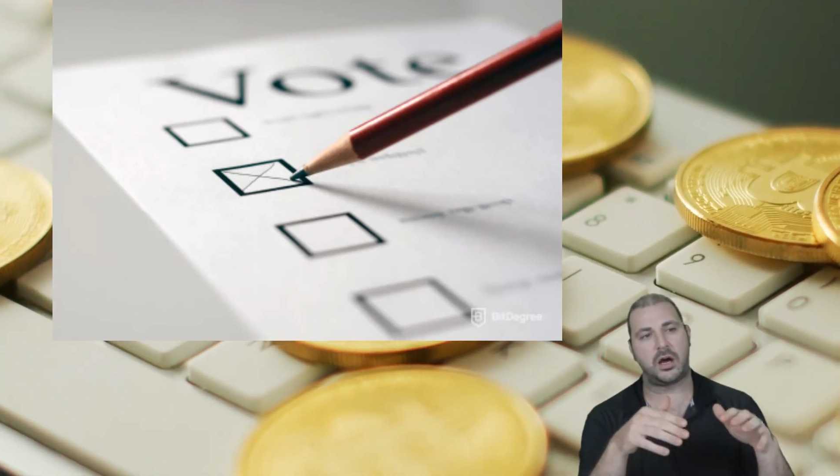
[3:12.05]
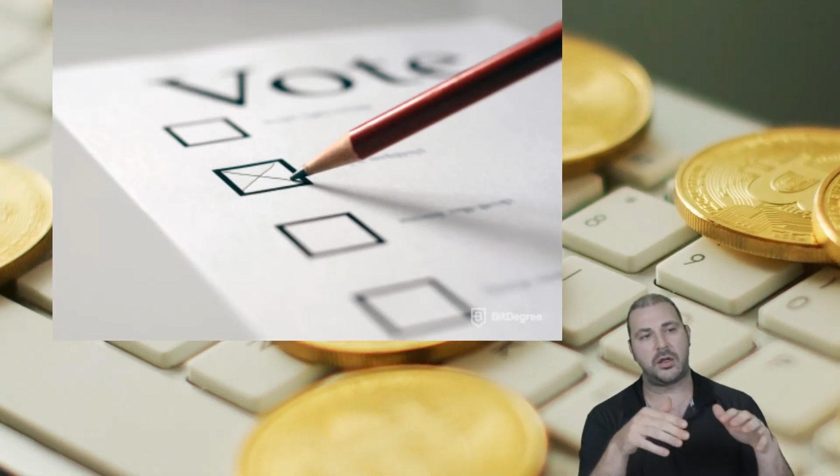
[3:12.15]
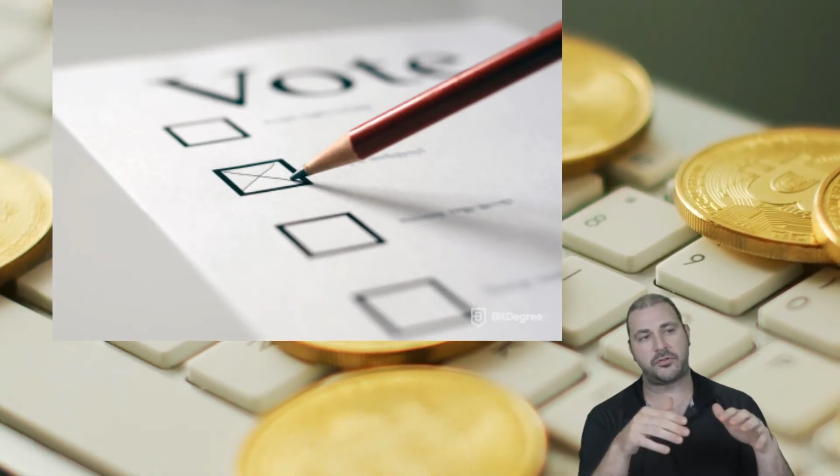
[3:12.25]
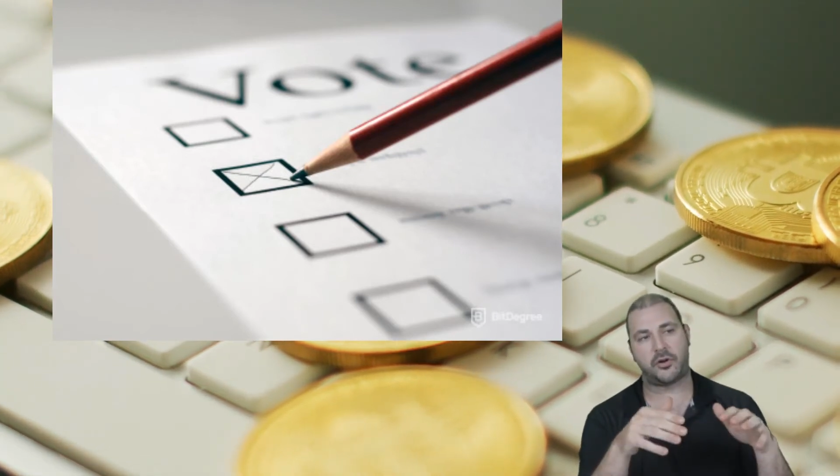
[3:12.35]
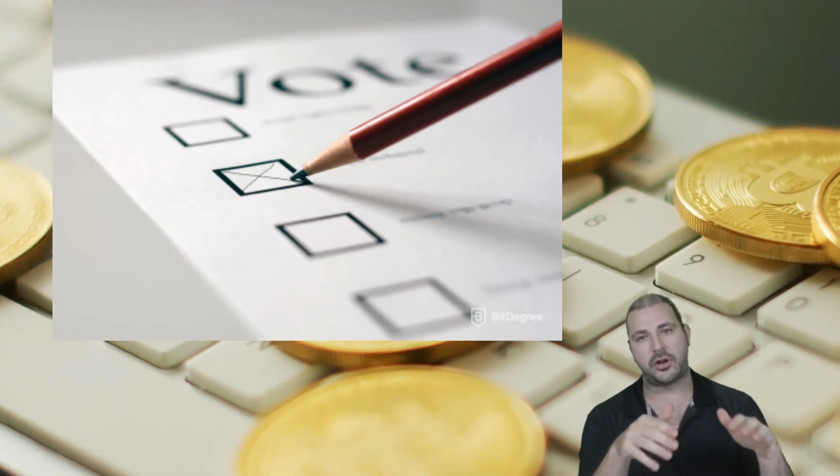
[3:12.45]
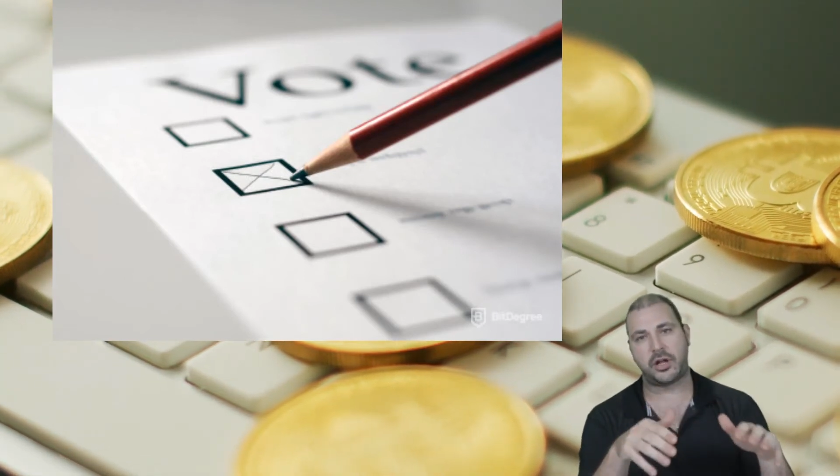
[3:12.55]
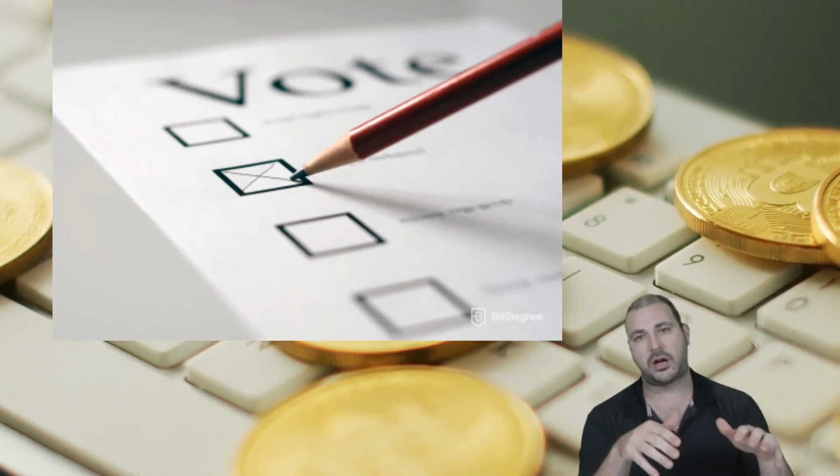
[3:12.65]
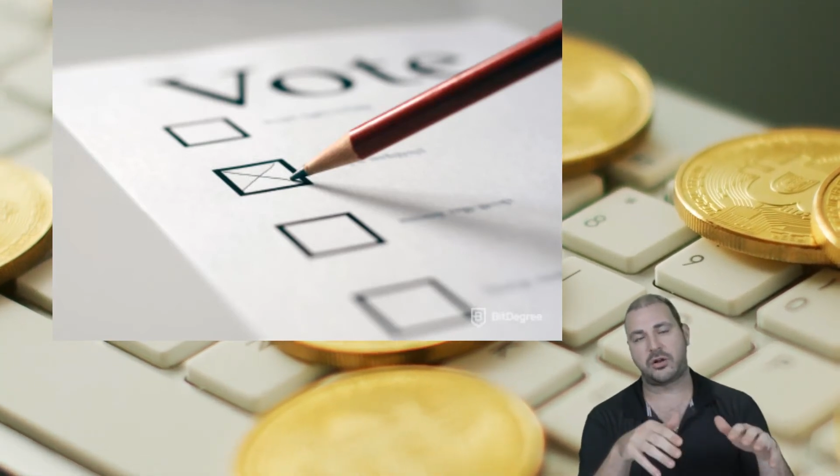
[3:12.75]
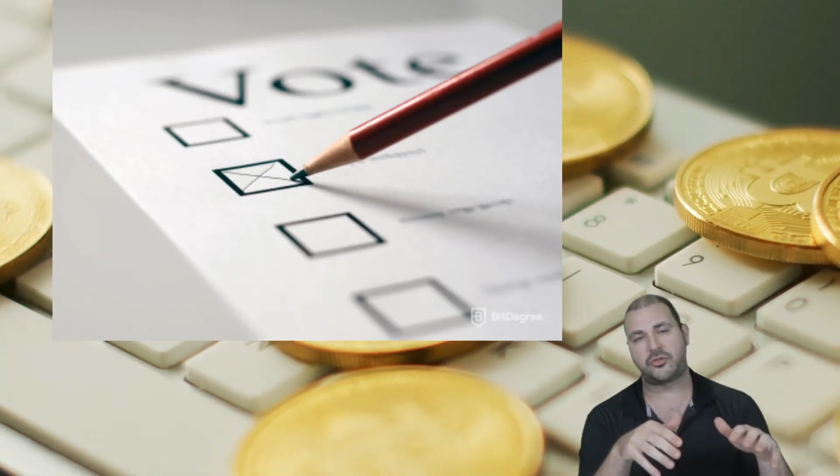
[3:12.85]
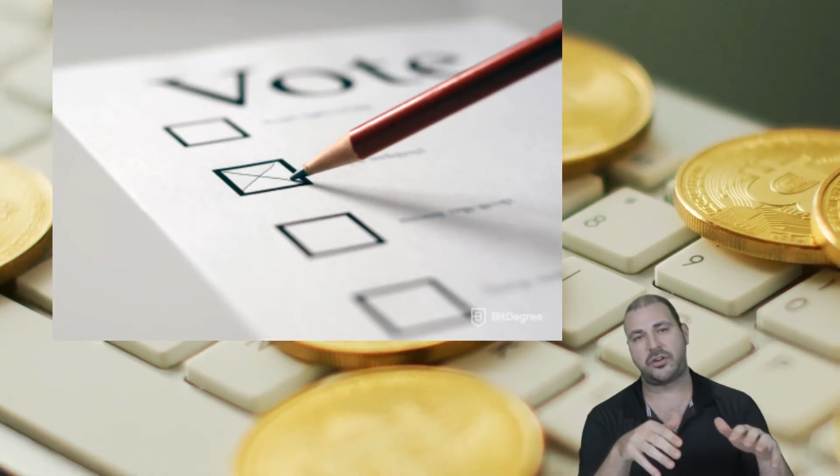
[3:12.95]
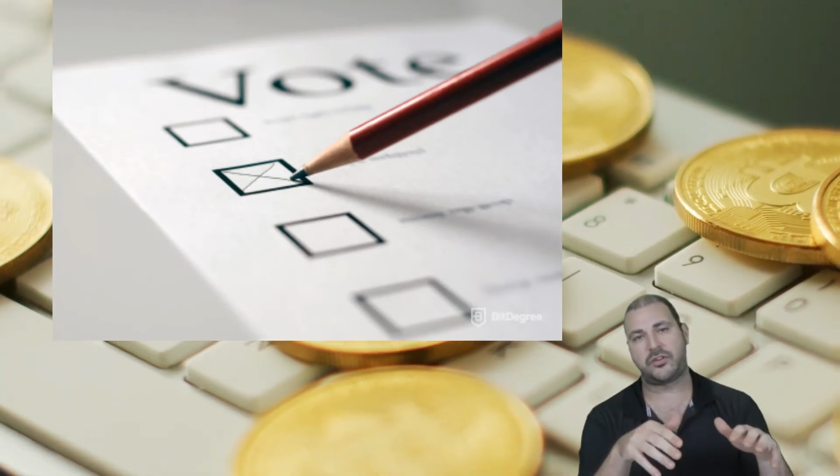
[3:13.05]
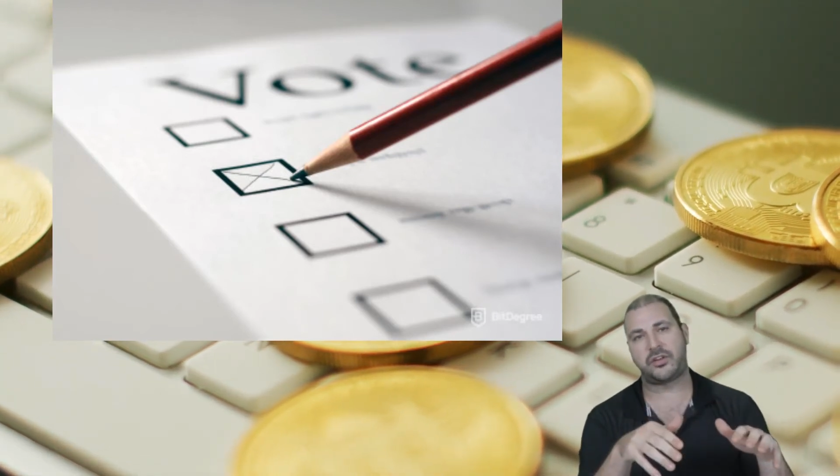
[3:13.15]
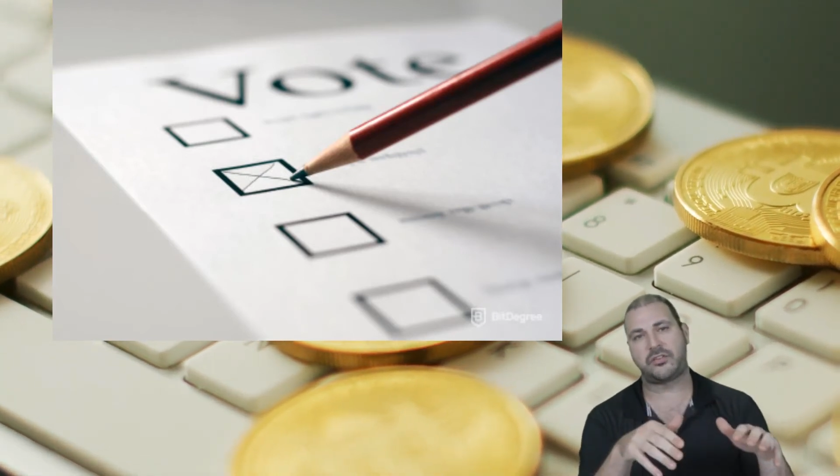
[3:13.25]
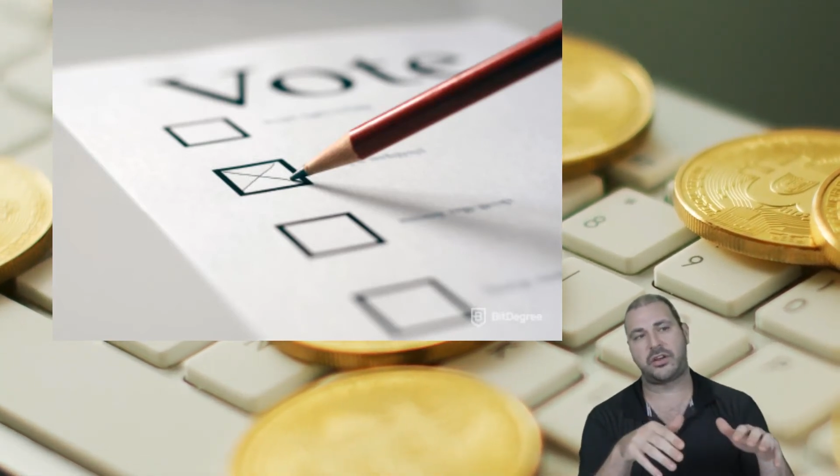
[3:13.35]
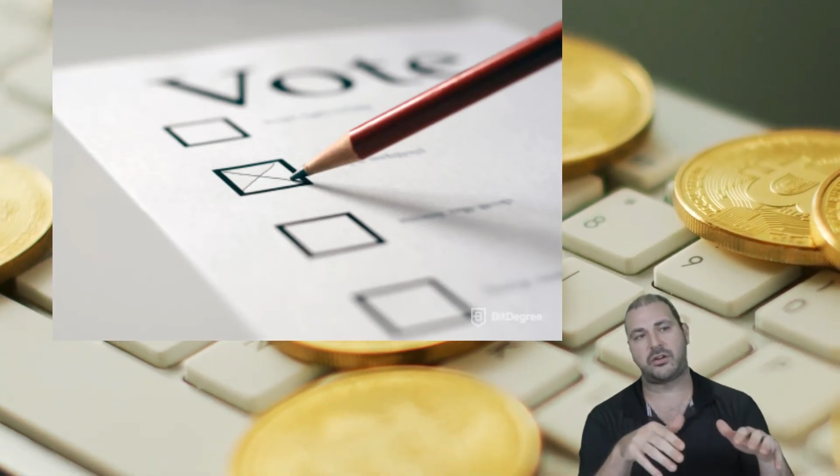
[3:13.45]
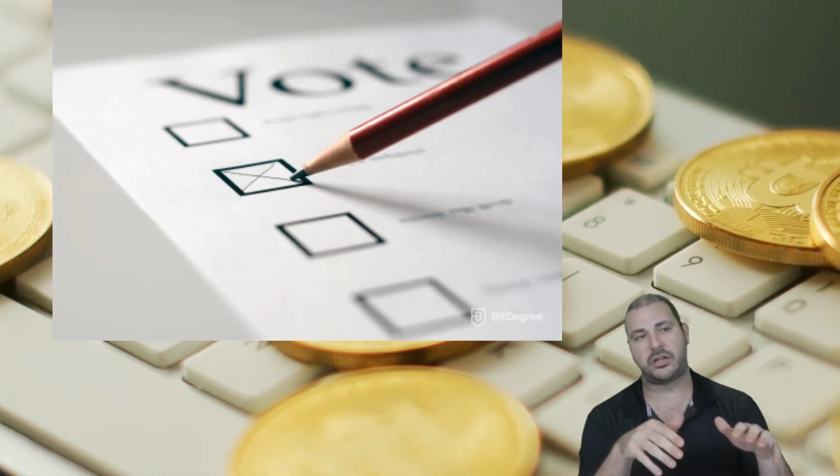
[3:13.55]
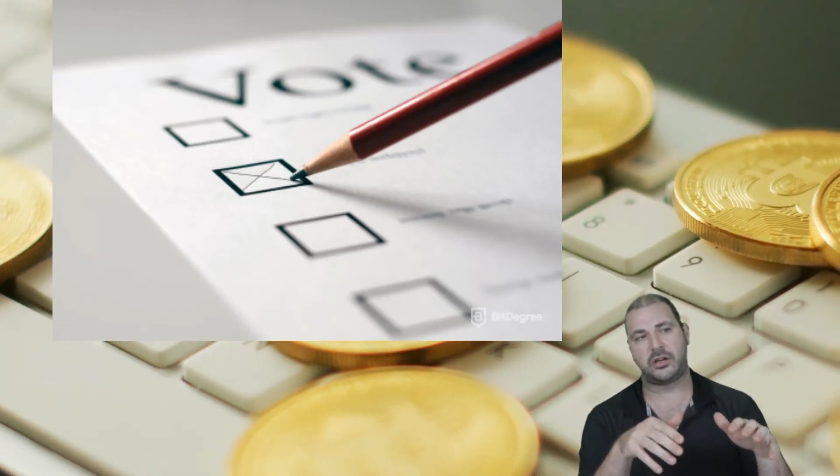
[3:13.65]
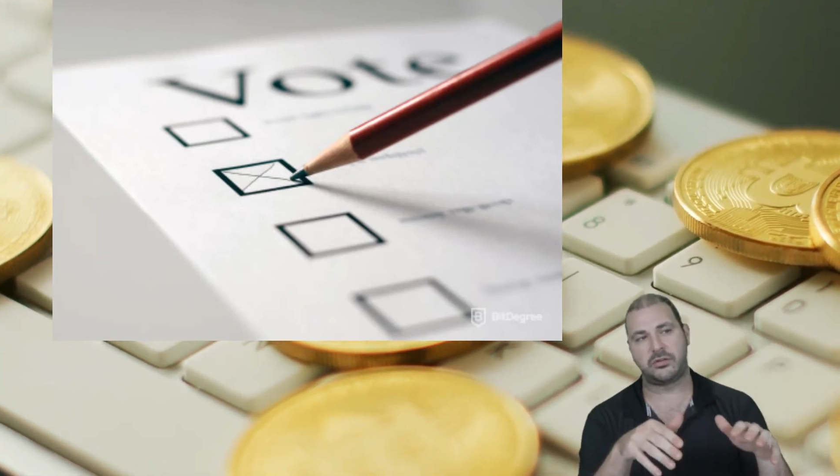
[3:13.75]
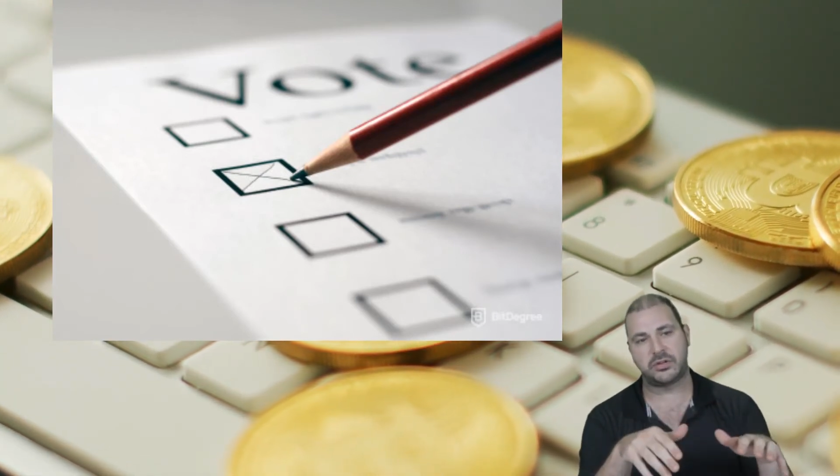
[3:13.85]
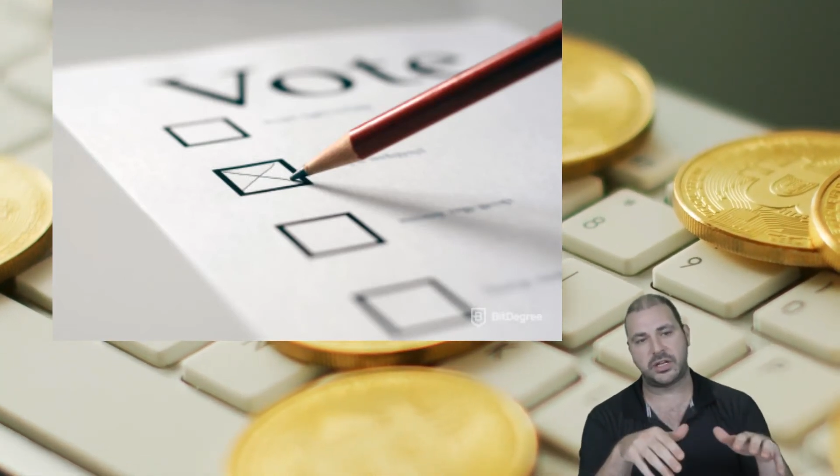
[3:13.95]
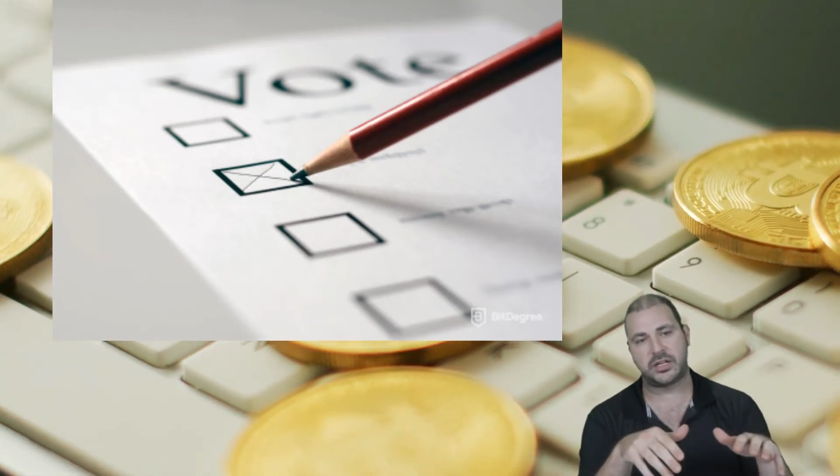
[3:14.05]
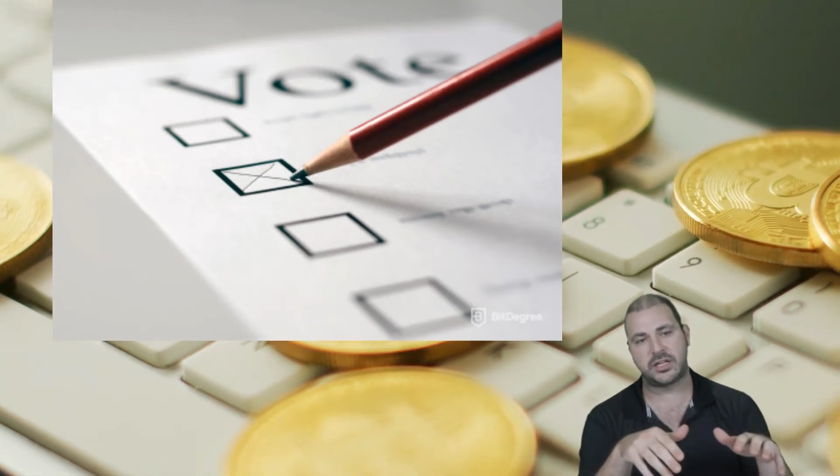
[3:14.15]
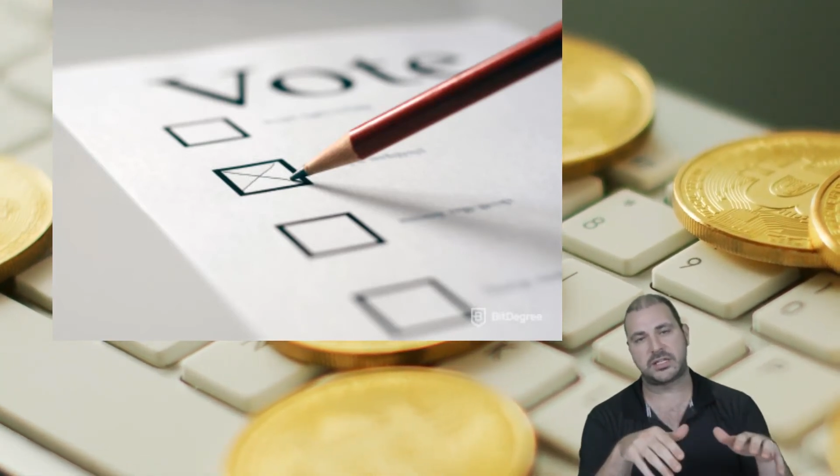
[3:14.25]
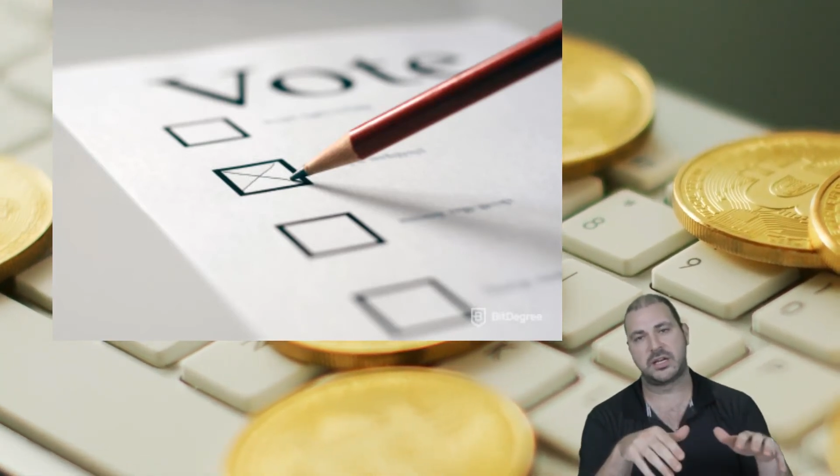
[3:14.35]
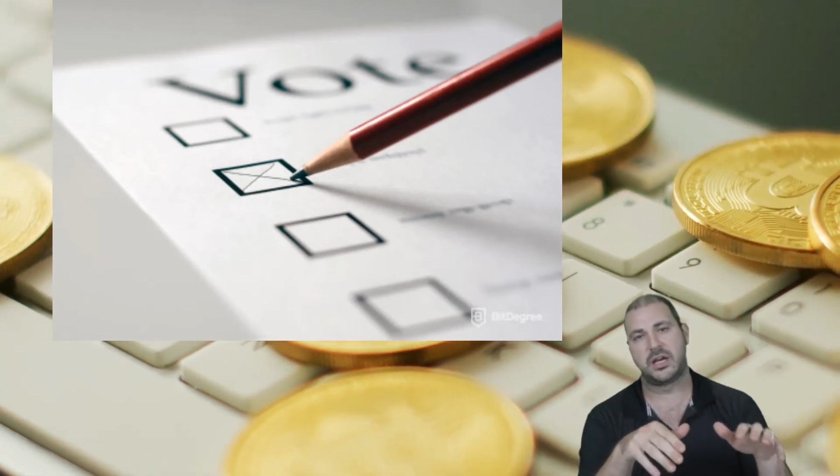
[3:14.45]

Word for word: there's already countries like Sierra Leone who did this,